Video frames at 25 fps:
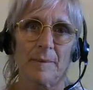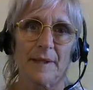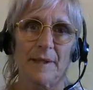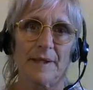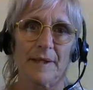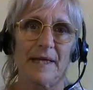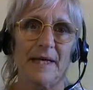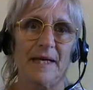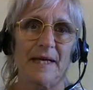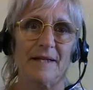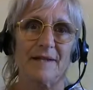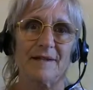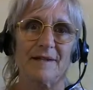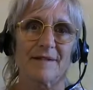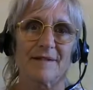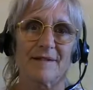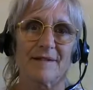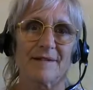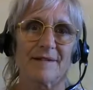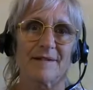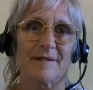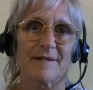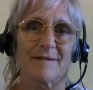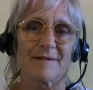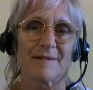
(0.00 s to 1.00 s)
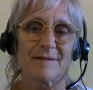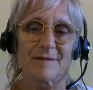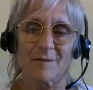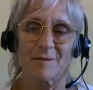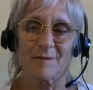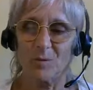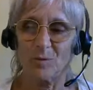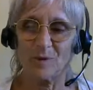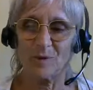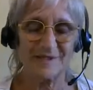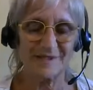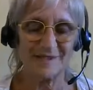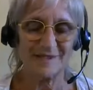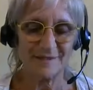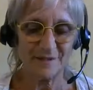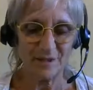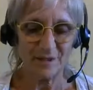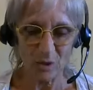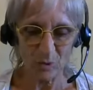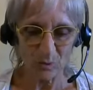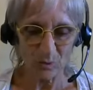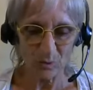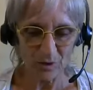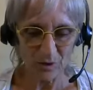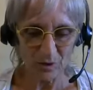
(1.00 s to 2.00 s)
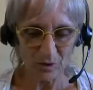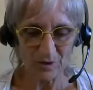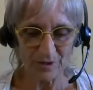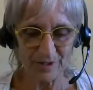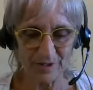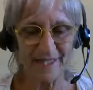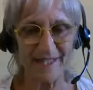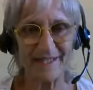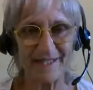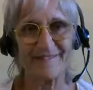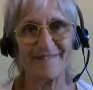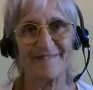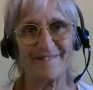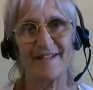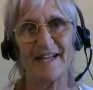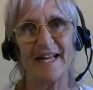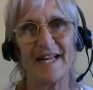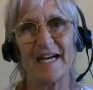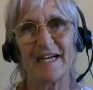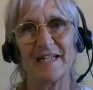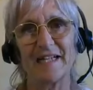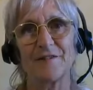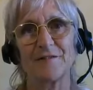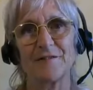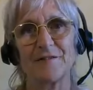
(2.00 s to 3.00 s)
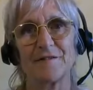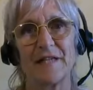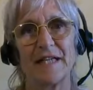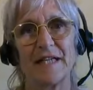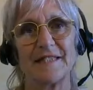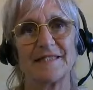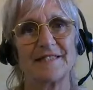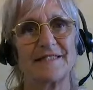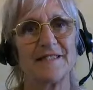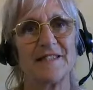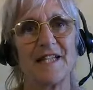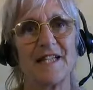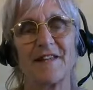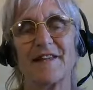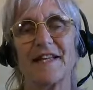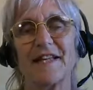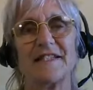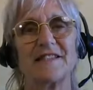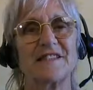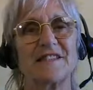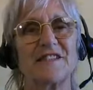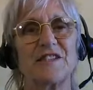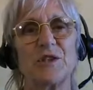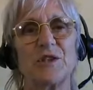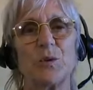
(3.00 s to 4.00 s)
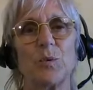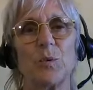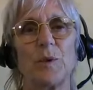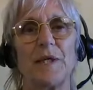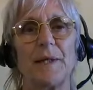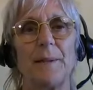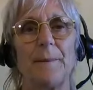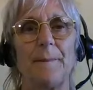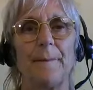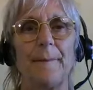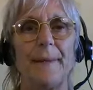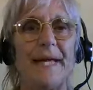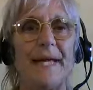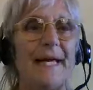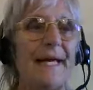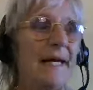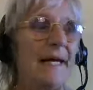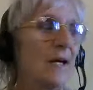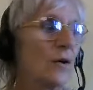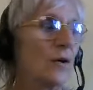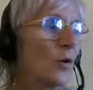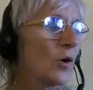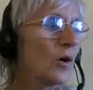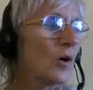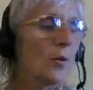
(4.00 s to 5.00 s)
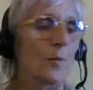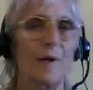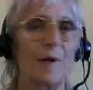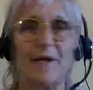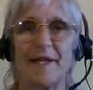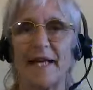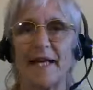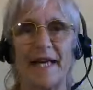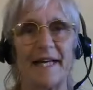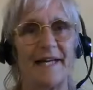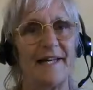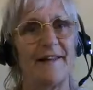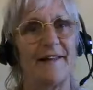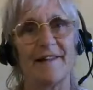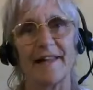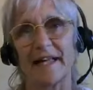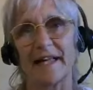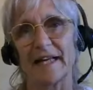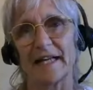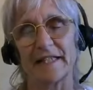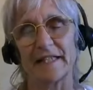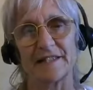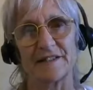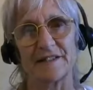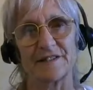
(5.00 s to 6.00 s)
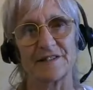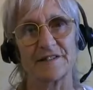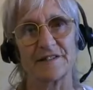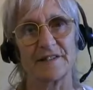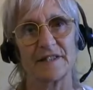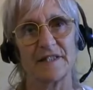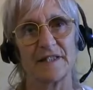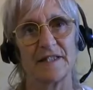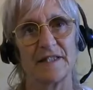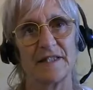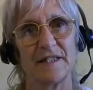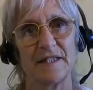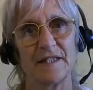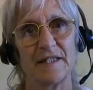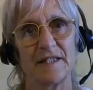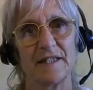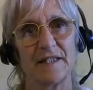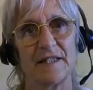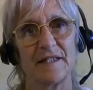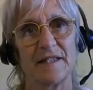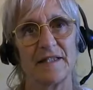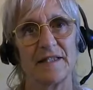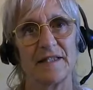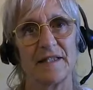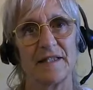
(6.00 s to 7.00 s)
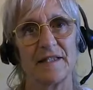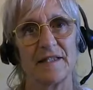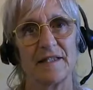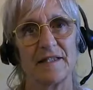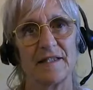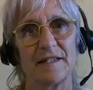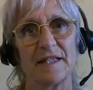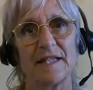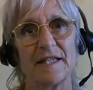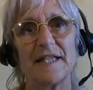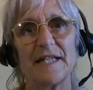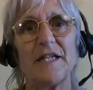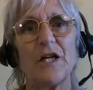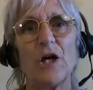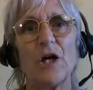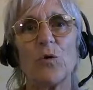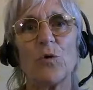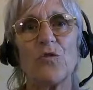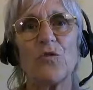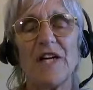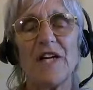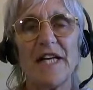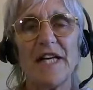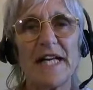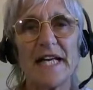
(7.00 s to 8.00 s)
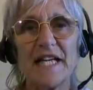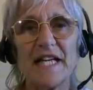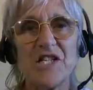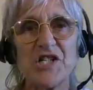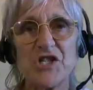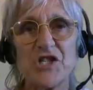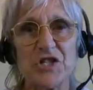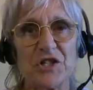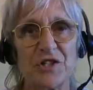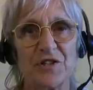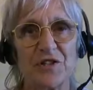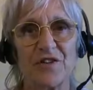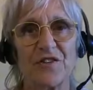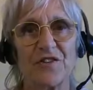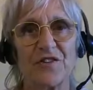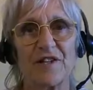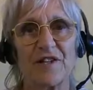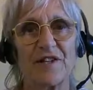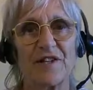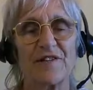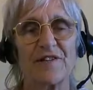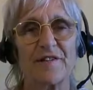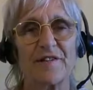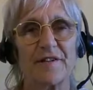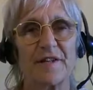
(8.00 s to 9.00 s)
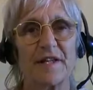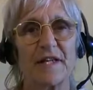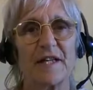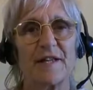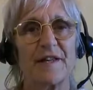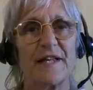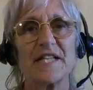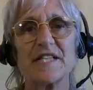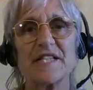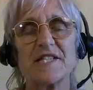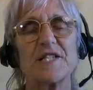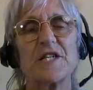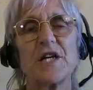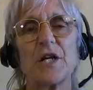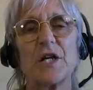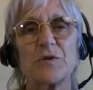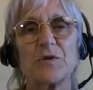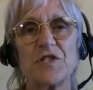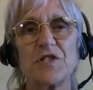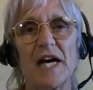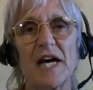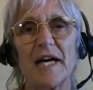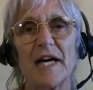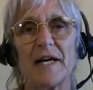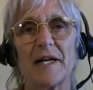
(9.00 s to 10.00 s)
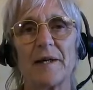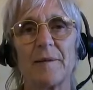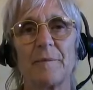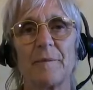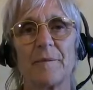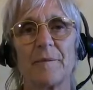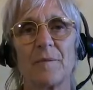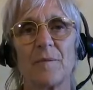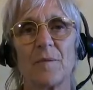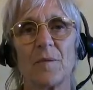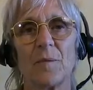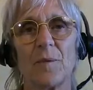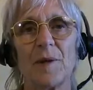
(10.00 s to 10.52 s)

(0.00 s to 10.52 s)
Well, that's what's going on. That's life. has nothing to do with me or with anything else. There are no relations. It's there's no time.